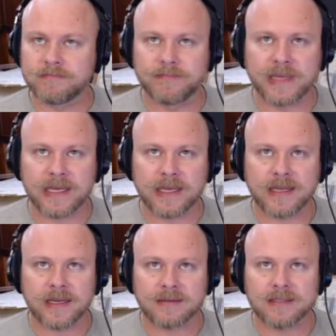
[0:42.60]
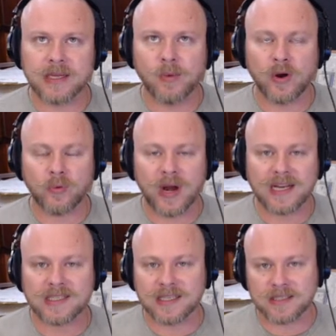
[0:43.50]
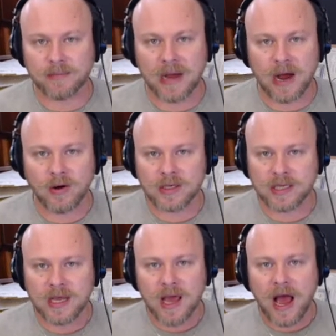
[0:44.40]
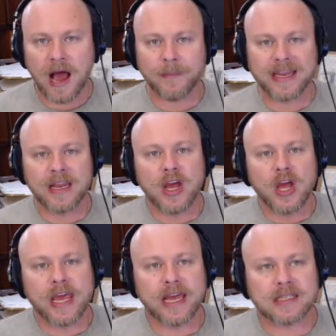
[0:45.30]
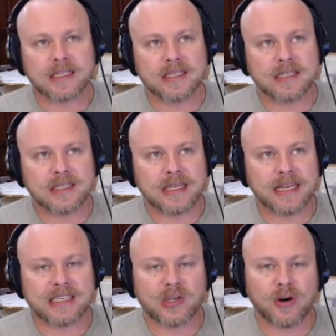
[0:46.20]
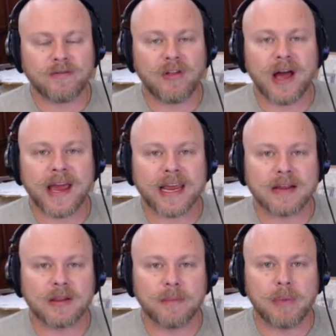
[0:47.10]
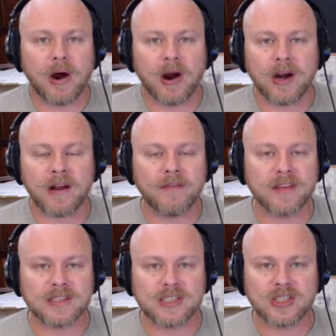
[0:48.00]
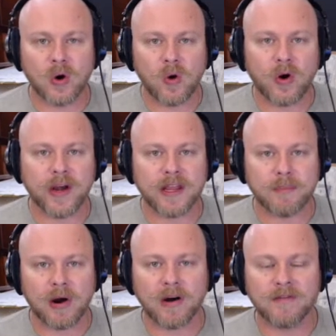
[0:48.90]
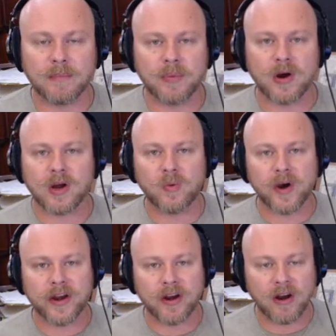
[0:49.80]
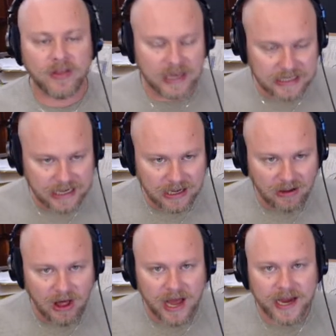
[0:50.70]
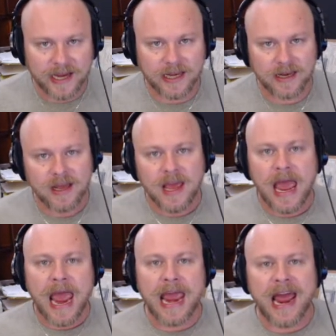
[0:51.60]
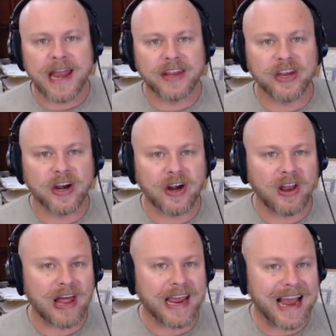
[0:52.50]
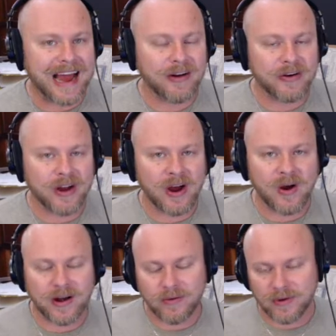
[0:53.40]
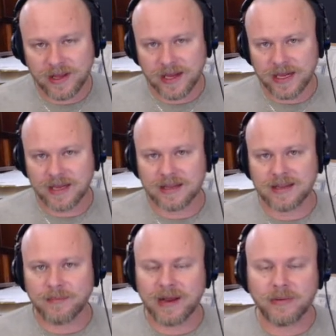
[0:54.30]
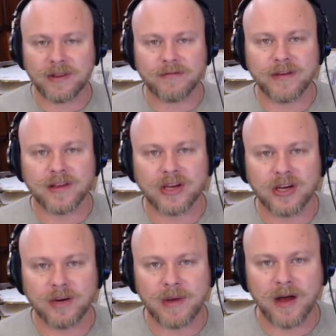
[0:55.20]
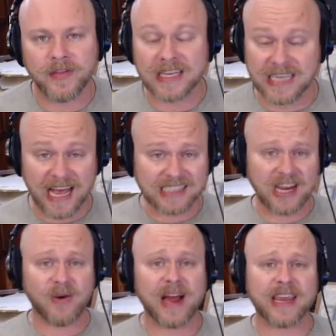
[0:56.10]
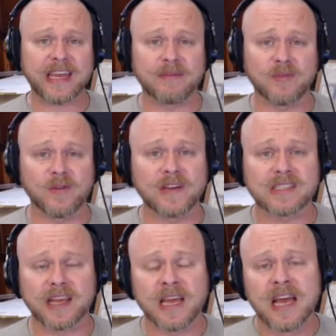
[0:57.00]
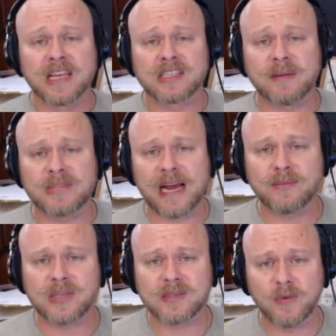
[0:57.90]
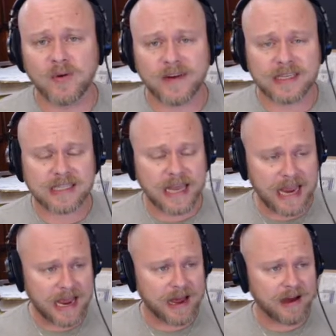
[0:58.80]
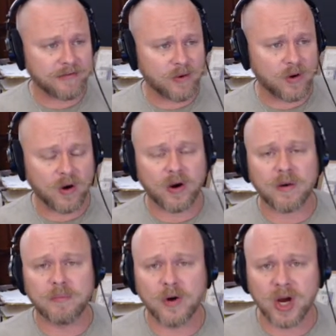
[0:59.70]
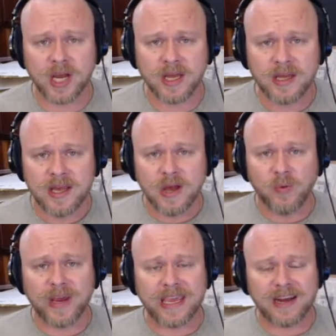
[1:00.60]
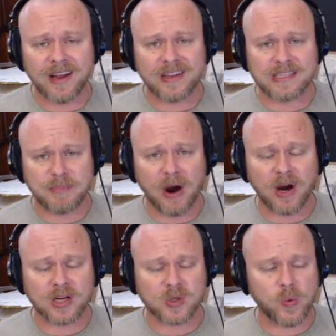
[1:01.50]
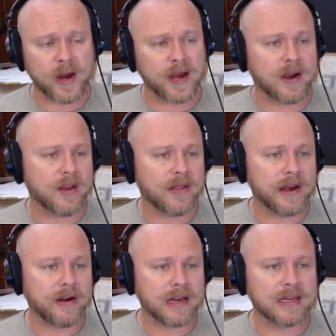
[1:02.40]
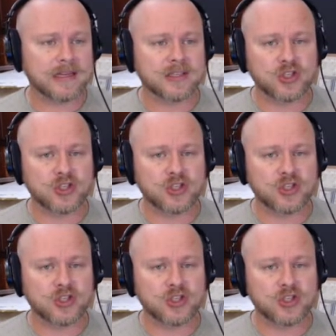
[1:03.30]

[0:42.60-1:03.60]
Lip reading: be somewhat reticent about. I mean, it's sort of like the part of the story, the part of the book where you're on the decline and you're like, I don't know, I'm not really feeling good about this. That's how I get in movies. Like sometimes these movies they have, or a book, we get on these parts where there is